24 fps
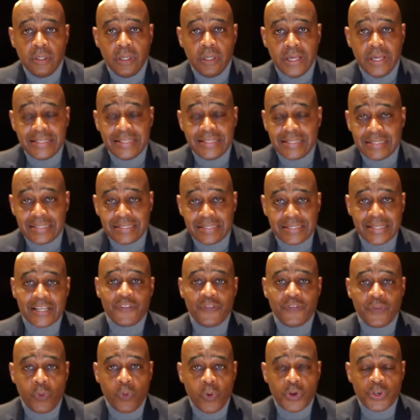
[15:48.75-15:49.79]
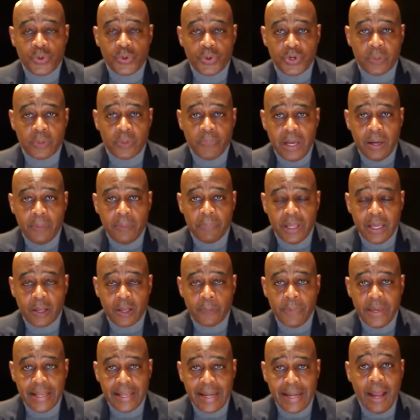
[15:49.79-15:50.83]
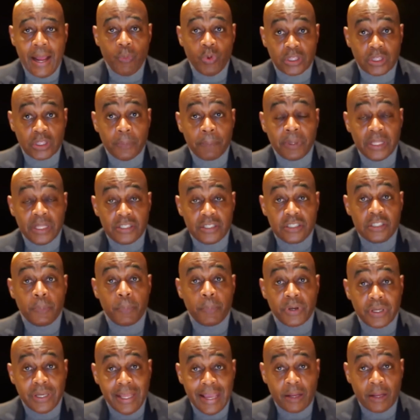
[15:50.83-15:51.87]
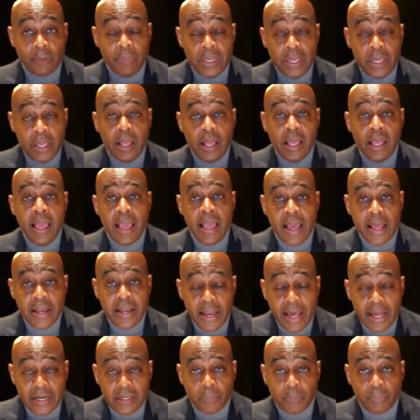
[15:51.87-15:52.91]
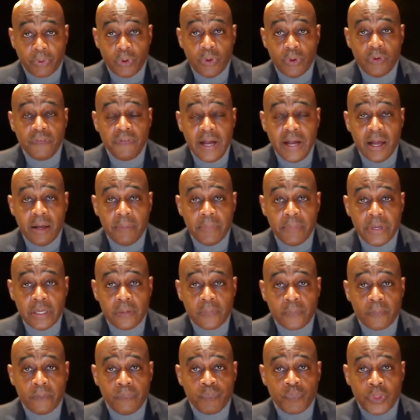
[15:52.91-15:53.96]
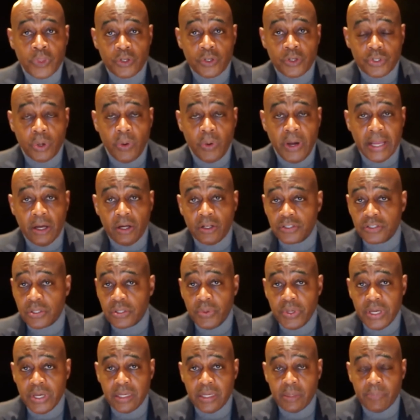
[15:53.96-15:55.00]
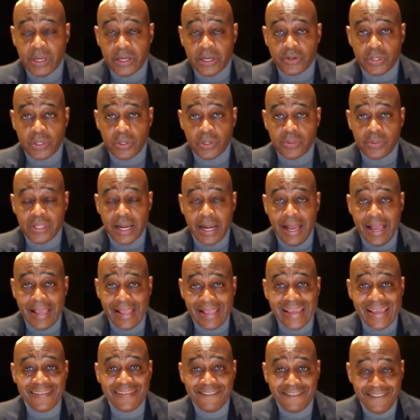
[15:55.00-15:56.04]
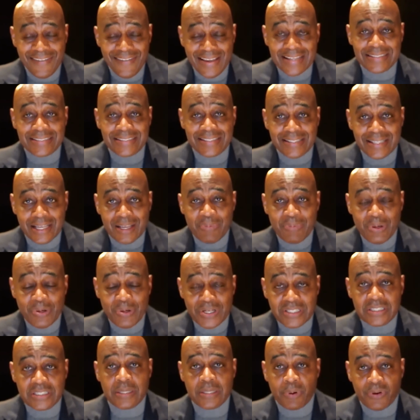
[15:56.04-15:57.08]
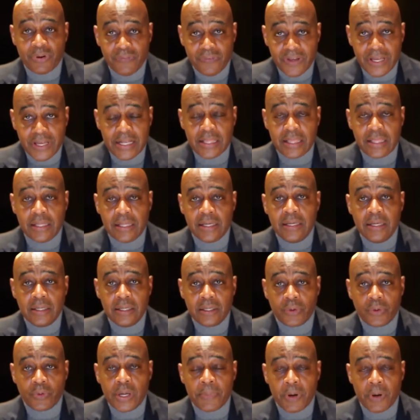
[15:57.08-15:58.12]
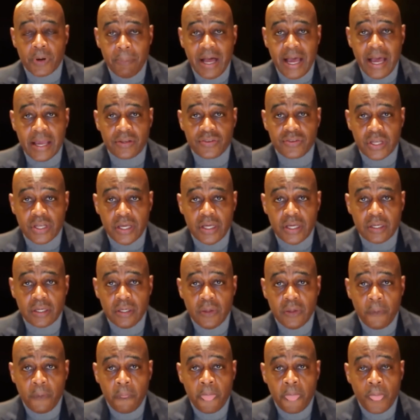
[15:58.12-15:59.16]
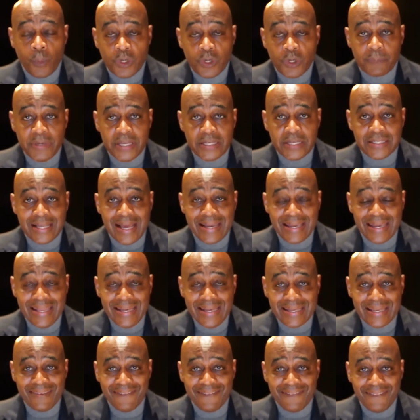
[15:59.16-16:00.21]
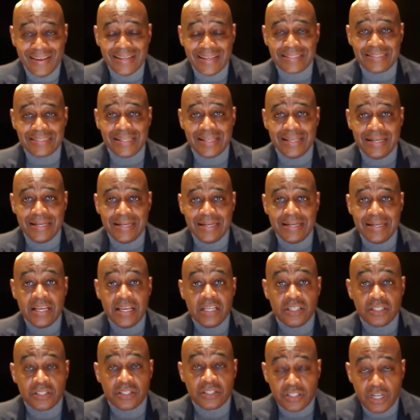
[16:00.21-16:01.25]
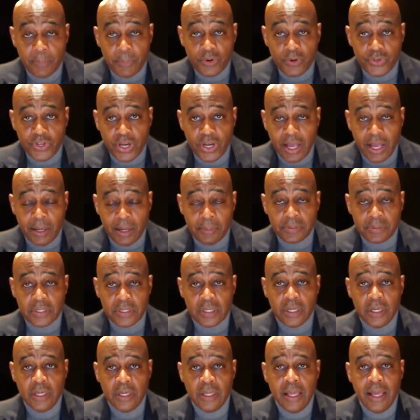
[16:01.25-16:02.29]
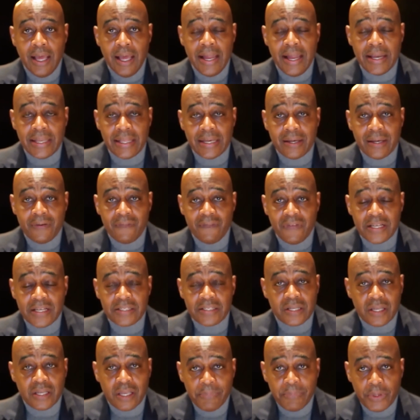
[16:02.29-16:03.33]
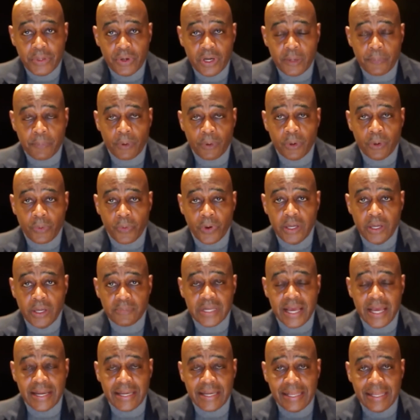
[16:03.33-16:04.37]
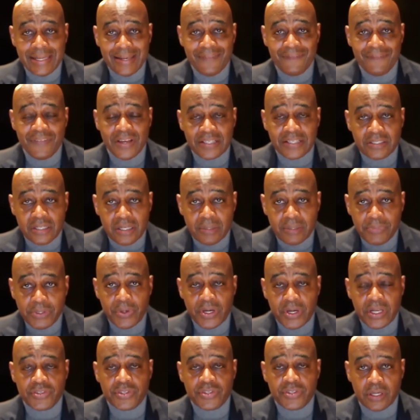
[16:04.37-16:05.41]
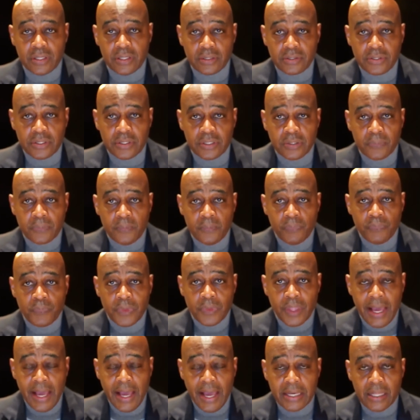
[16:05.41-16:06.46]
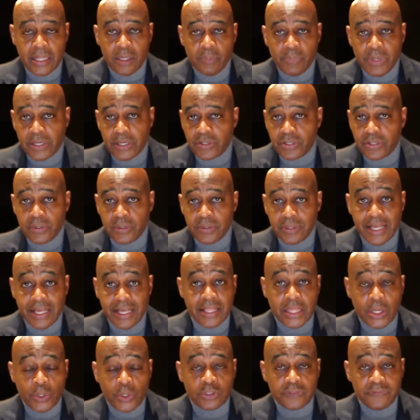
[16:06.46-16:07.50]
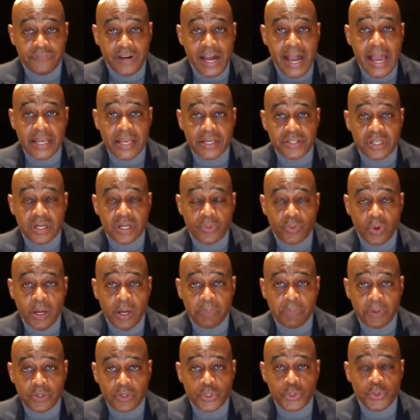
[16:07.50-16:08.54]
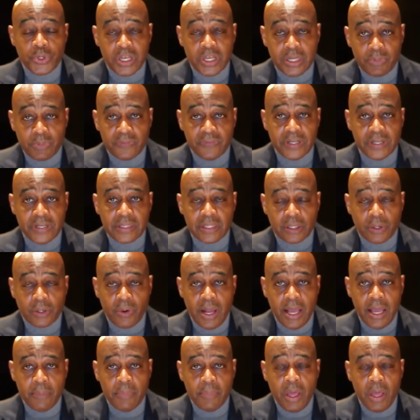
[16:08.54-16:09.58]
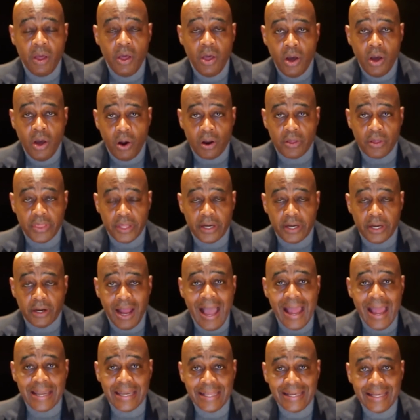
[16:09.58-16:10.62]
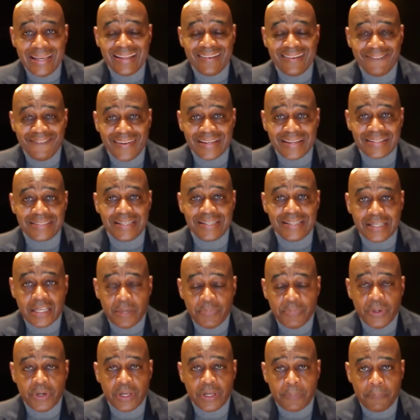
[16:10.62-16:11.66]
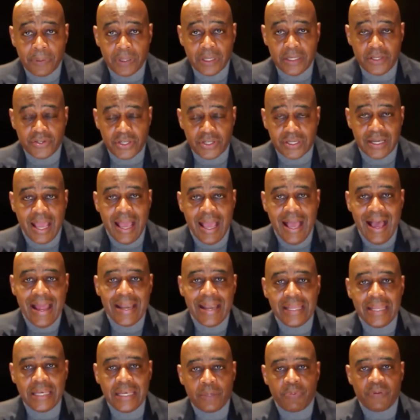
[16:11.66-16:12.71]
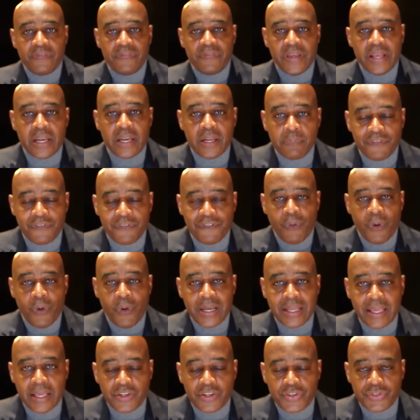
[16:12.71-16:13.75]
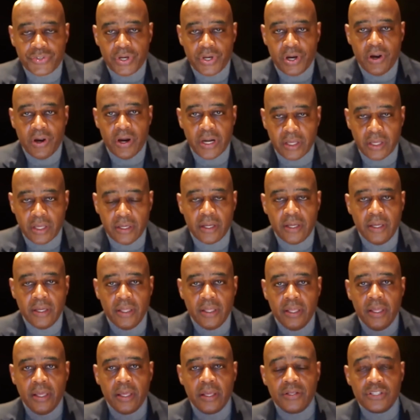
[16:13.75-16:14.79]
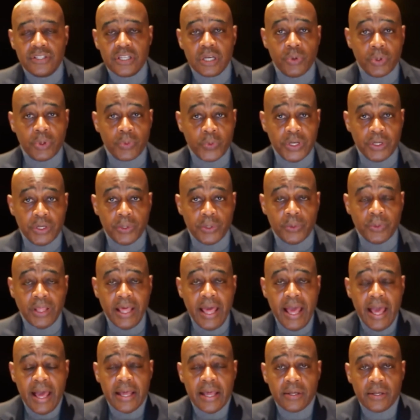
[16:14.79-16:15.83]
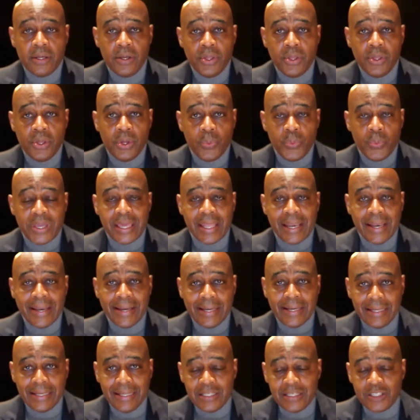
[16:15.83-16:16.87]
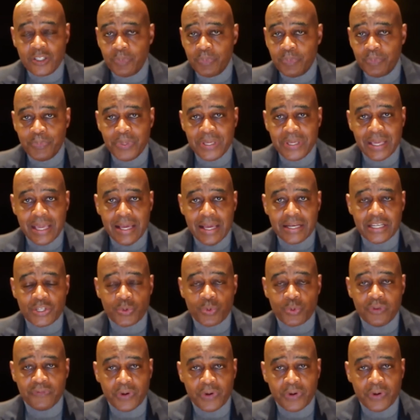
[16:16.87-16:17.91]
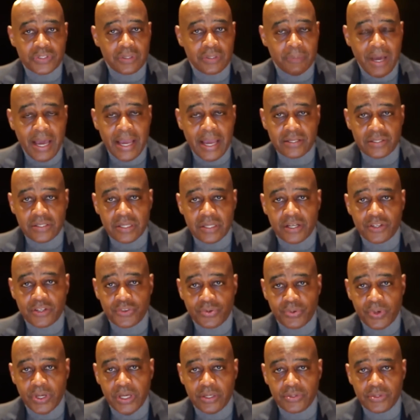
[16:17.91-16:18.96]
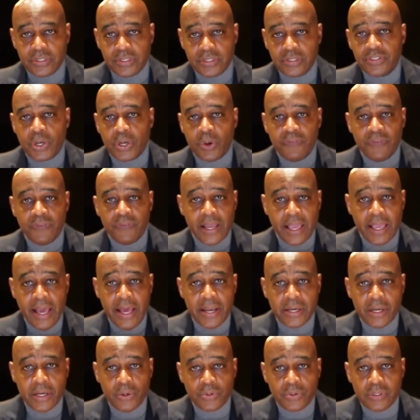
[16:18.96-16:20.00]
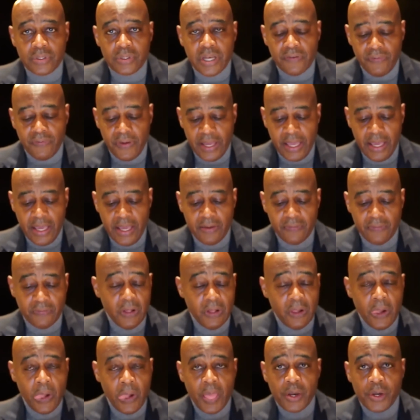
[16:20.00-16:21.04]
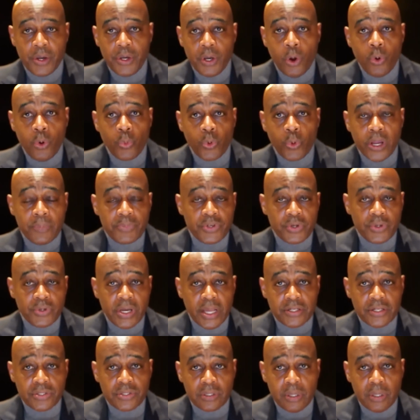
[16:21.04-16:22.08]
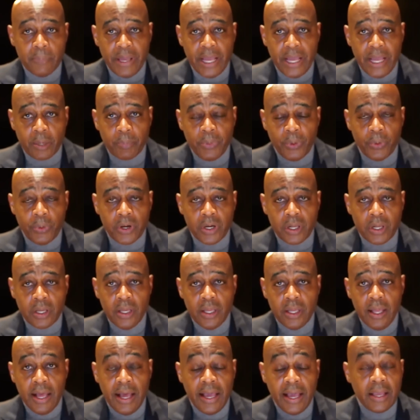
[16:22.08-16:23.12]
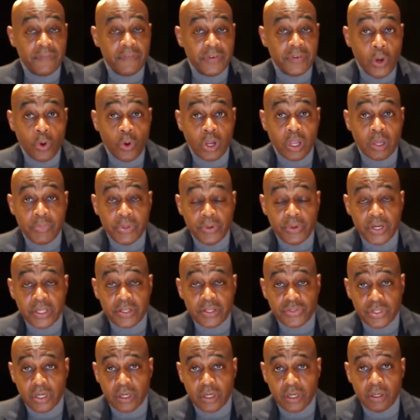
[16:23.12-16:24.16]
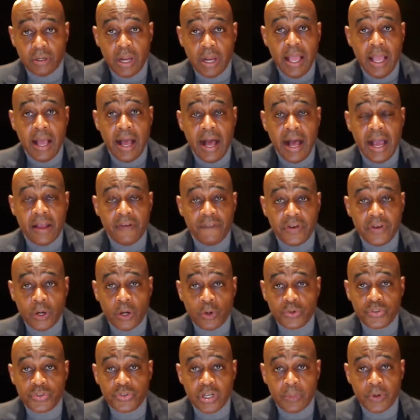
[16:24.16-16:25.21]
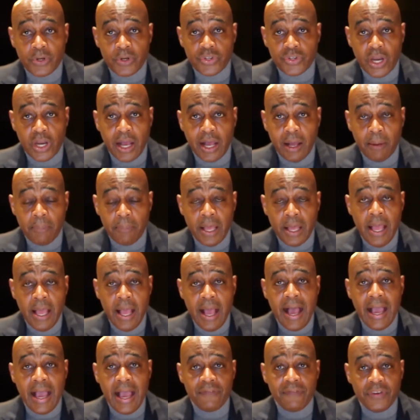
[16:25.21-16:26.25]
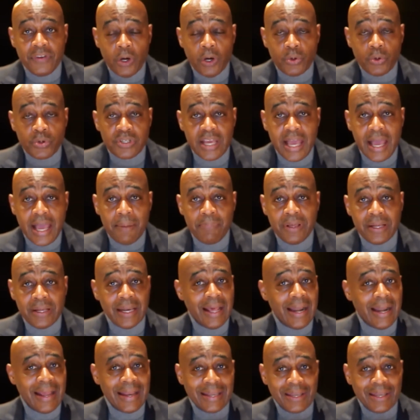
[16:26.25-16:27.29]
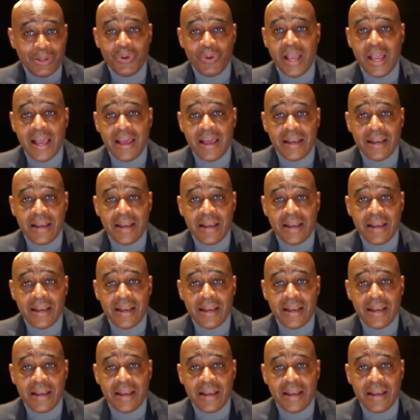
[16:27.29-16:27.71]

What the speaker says: As a 6'4", 200-pound Black man, I want the police to protect me and not to profile me. So I also need to make certain that I invest in the communities to prevent the criminal mindset, which means I need to invest in summer jobs. I need to invest in community programs. I need to invest in community centers. I need to make certain that those violence interrupters who can prevent the crime are there. I need to invest in community policing. I need to prevent it before it gets started. And so when we do that, we can at least begin to reverse the mindset trends. So if I have no rims or nets on the backboard, I have no community center, I have no summer job, I have no tablet, and I don't